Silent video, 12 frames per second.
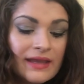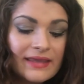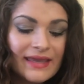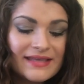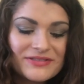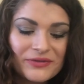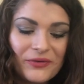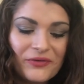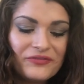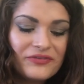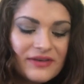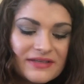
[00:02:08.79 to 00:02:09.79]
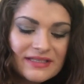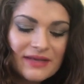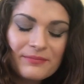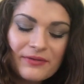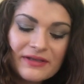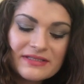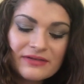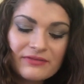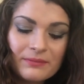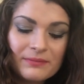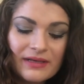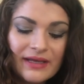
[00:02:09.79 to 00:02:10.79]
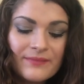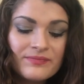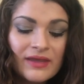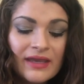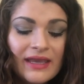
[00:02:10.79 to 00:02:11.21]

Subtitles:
"Get off," said Peter grumpily.